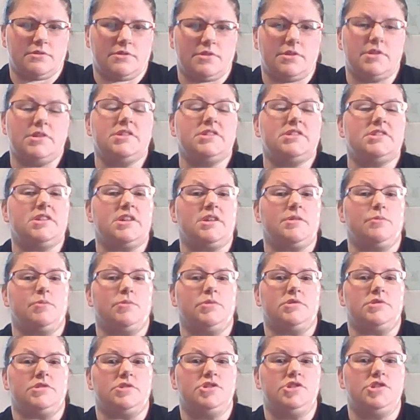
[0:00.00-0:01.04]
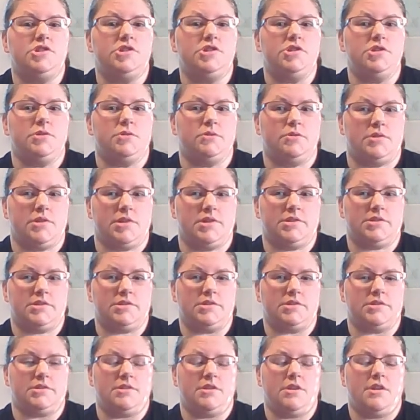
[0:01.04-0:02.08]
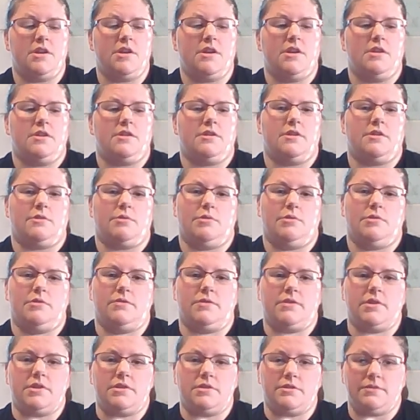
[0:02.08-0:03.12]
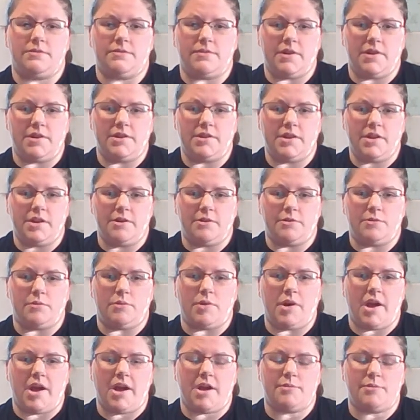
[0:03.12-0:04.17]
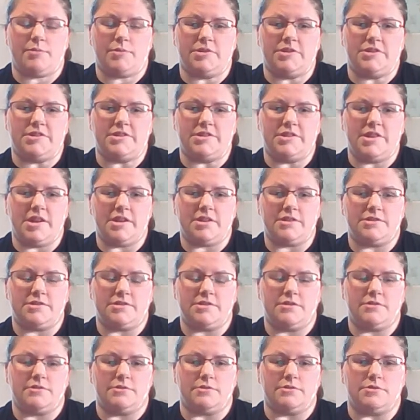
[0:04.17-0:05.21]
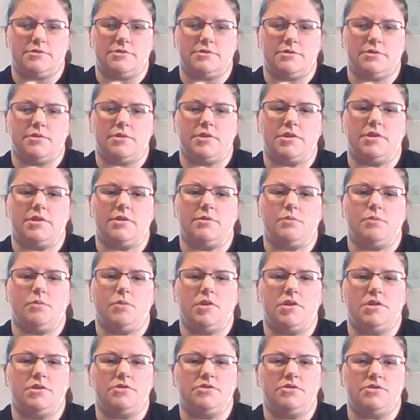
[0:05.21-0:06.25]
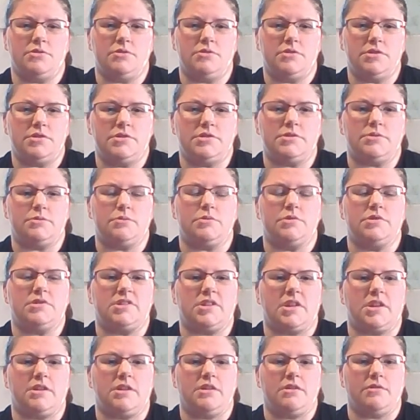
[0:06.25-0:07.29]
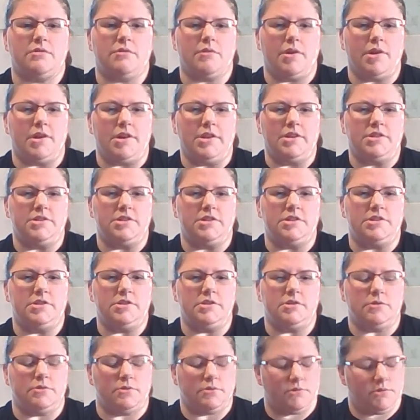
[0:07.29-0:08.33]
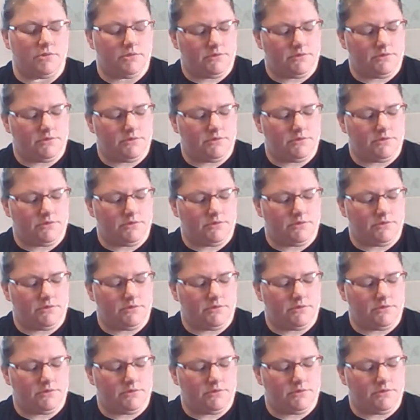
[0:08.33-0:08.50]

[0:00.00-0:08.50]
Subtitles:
His name was Judas. And we've got to find out what happens next in our story and what Judas was getting ready to do.